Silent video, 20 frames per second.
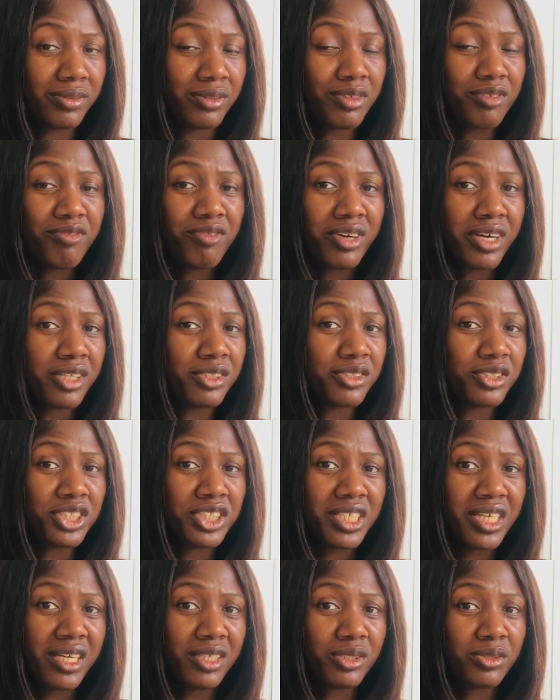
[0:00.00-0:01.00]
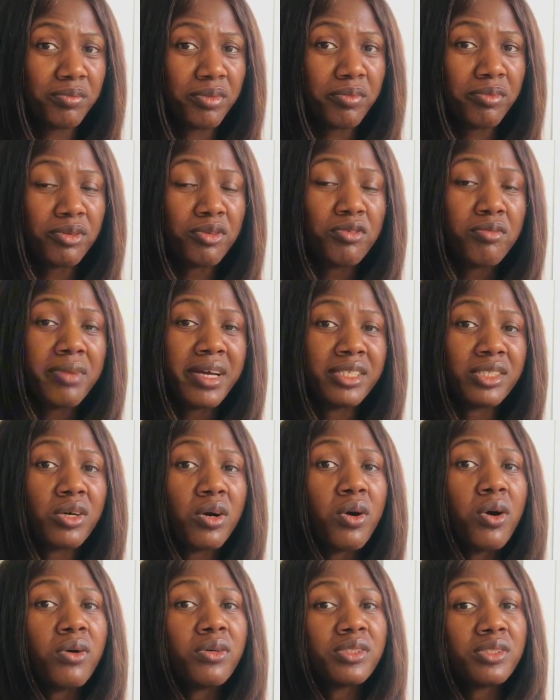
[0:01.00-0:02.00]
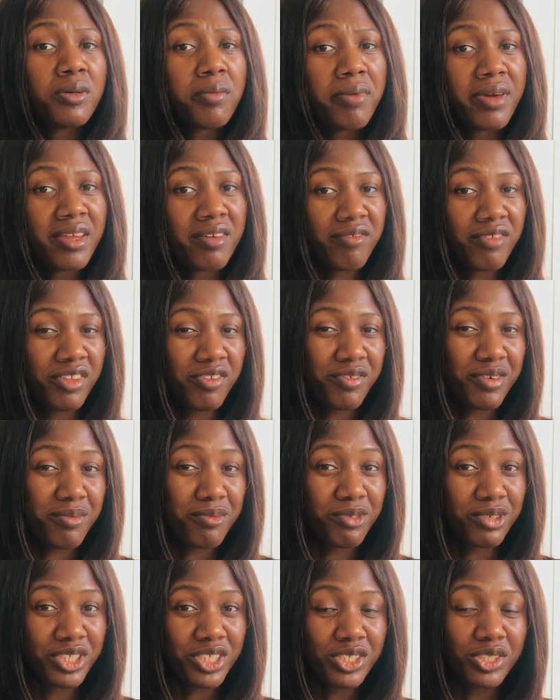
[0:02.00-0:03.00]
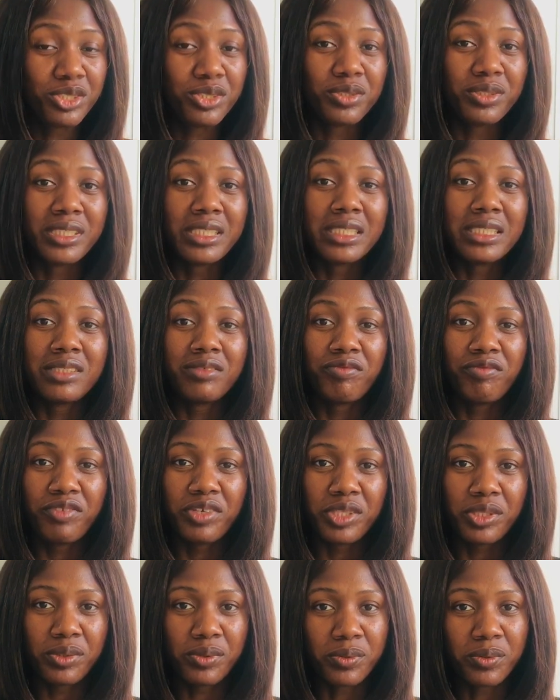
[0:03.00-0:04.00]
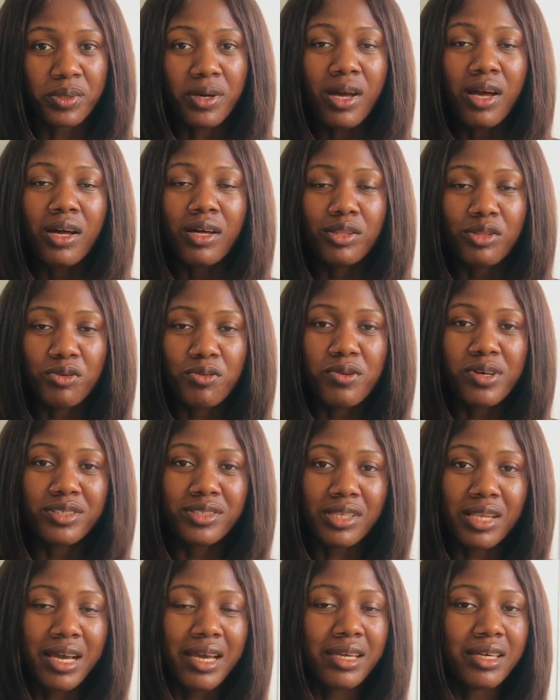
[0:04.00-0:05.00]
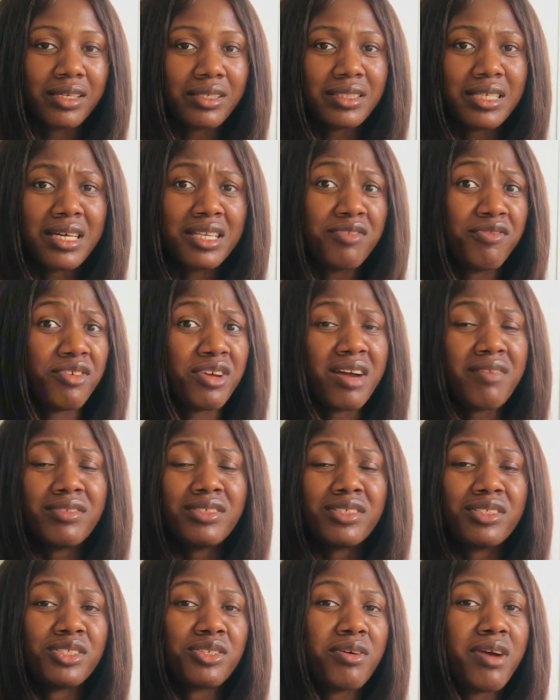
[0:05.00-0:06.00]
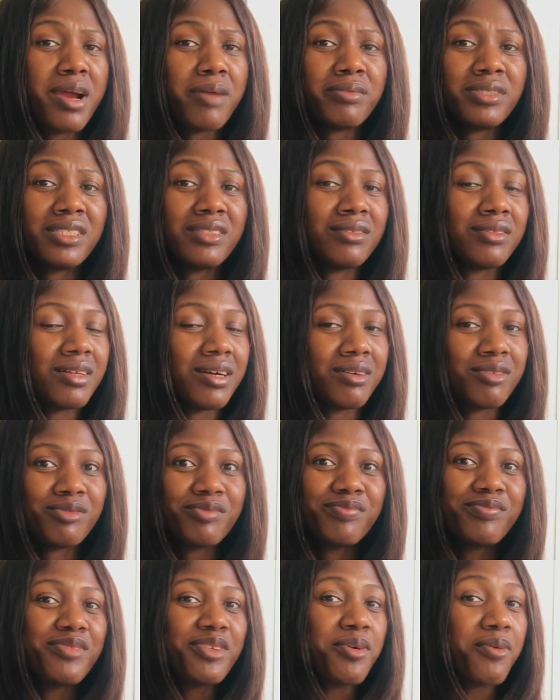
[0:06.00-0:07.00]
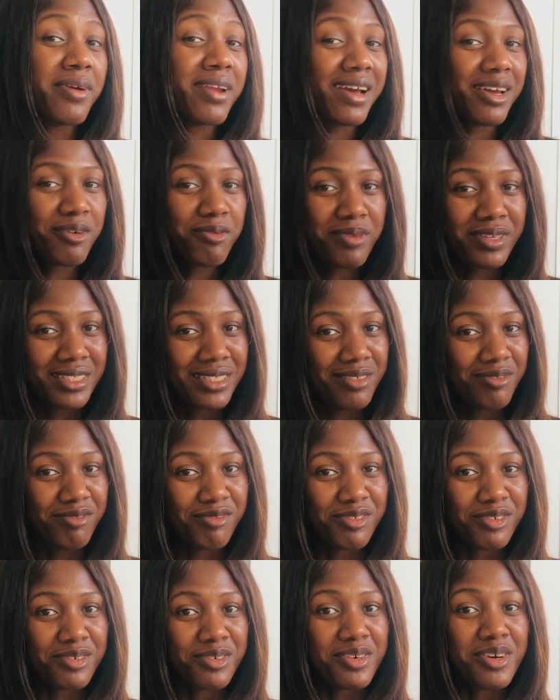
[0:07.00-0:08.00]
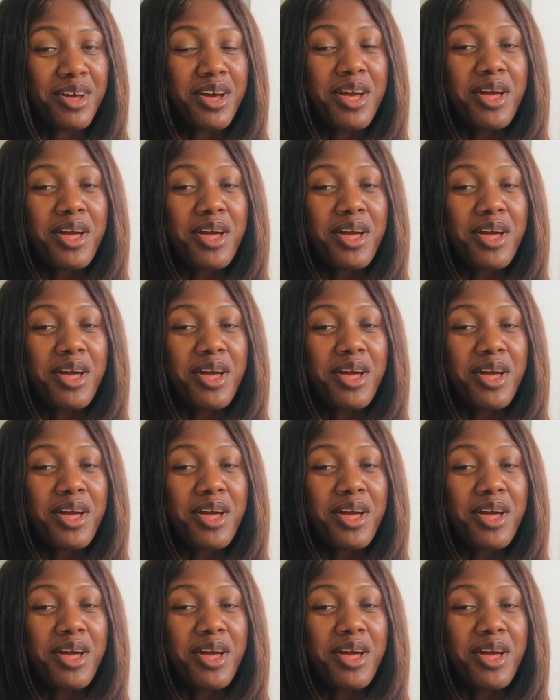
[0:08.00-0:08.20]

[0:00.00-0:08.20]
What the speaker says: Don't forget to share it to people who might also benefit from watching today's video. Do well to like it. And if you haven't subscribed till now, what are you waiting for?